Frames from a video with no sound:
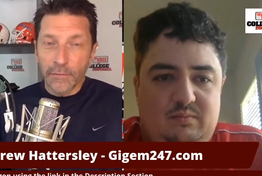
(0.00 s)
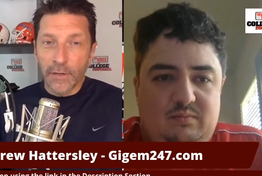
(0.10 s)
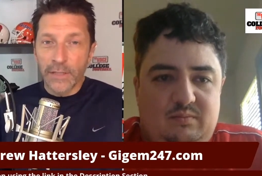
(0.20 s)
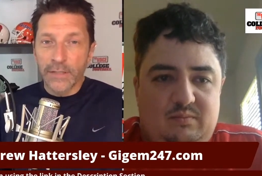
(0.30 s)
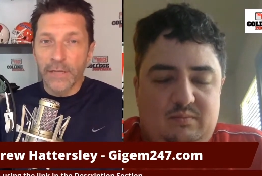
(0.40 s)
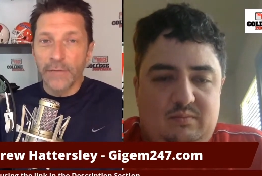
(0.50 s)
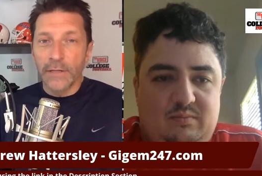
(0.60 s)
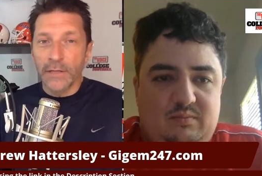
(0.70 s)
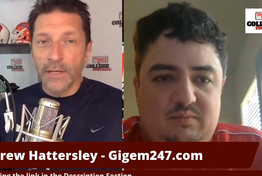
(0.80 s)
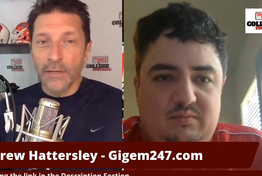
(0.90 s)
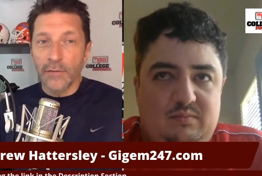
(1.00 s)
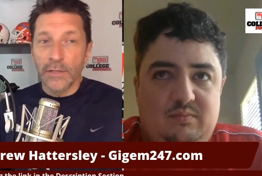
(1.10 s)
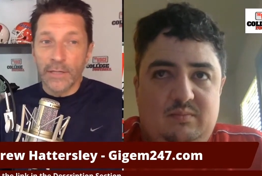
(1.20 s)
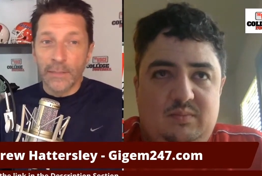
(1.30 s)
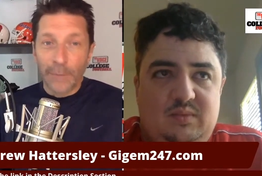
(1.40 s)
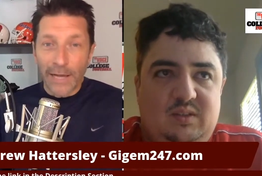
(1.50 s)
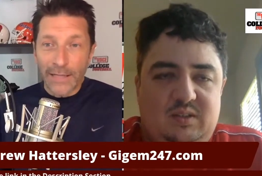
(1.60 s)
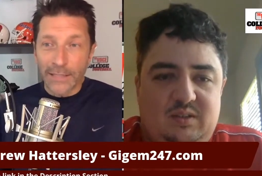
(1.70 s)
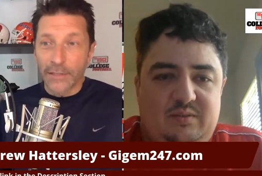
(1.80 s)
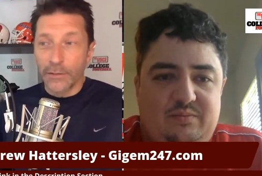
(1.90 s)
Speaker 1: 5th-rated safety in the country in the
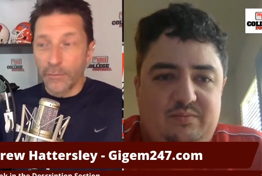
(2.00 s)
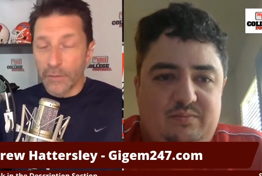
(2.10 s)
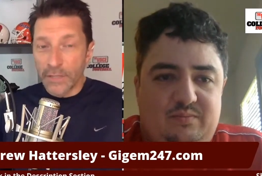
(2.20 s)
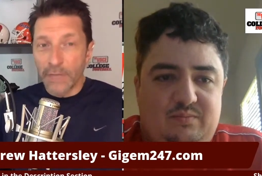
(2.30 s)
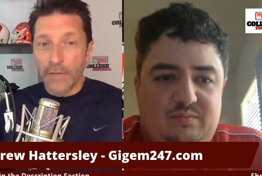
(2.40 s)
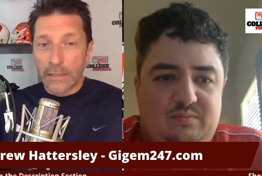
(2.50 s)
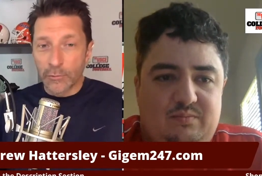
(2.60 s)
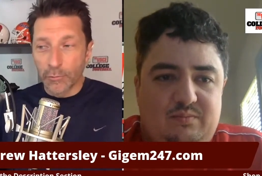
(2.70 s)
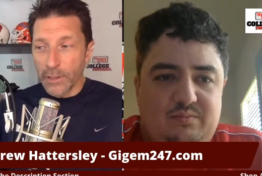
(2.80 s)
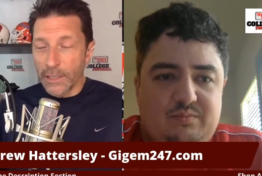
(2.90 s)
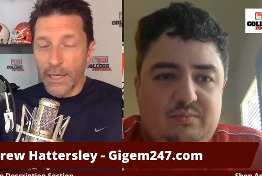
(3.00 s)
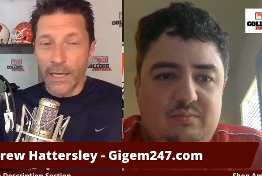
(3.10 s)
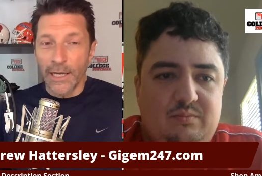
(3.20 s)
composite. 247 is really